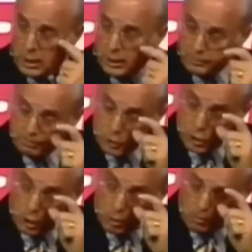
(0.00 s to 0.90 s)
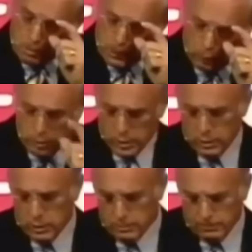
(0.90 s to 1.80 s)
So there was a
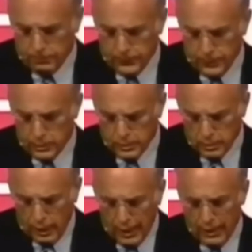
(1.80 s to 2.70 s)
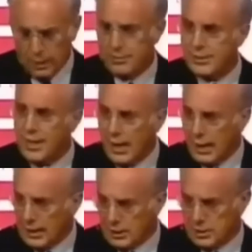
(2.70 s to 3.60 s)
tithe
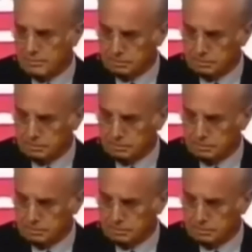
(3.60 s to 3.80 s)
tax